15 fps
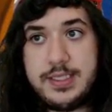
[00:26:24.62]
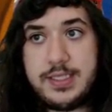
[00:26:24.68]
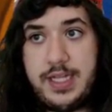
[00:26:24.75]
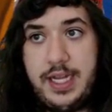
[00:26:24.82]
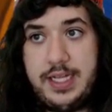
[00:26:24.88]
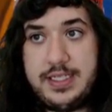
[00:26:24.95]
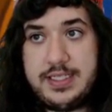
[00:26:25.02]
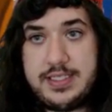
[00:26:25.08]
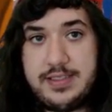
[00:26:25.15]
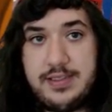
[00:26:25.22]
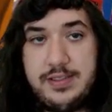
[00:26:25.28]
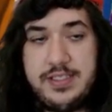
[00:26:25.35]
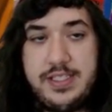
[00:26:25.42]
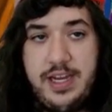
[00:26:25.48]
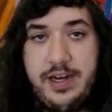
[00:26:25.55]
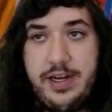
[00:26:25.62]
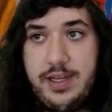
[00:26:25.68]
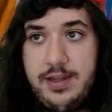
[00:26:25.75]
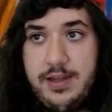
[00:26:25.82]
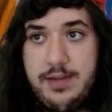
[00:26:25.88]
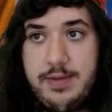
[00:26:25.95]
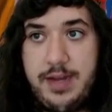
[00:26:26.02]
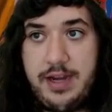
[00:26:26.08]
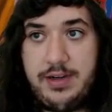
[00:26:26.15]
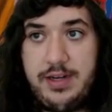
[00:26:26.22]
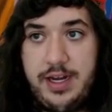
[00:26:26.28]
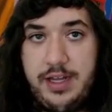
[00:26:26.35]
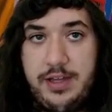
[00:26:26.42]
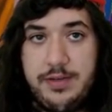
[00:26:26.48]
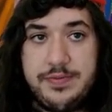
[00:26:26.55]
Okay, this is a little scary. I'm not gonna
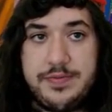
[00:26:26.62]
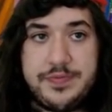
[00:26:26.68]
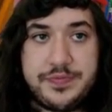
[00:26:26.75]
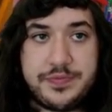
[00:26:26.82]
lie to you.